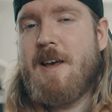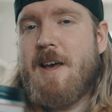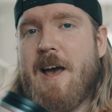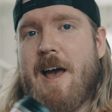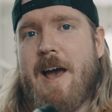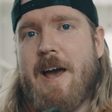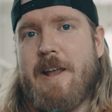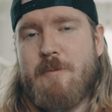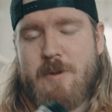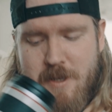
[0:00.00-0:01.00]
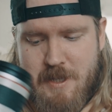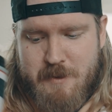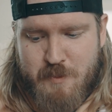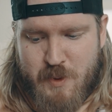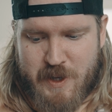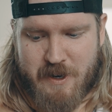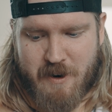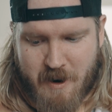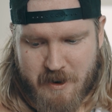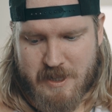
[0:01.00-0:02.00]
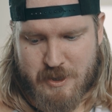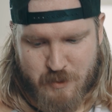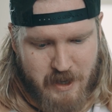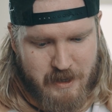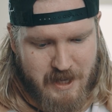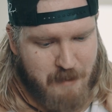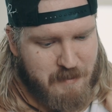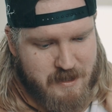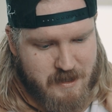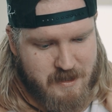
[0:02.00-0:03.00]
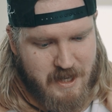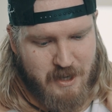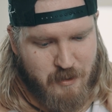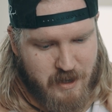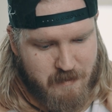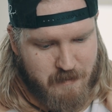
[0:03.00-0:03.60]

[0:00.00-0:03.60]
And well, this is pretty hard trying to keep this a secret,